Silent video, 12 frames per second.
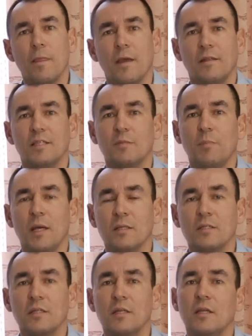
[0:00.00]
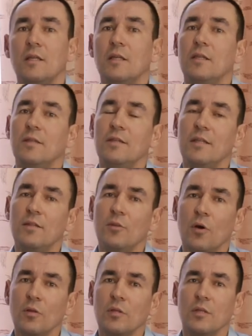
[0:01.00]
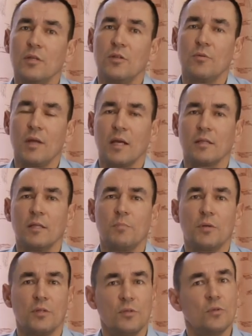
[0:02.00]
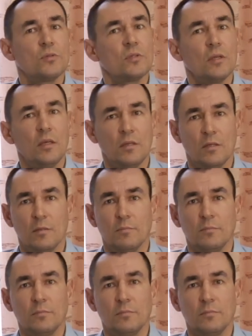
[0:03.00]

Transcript: an expense need not directly produce income.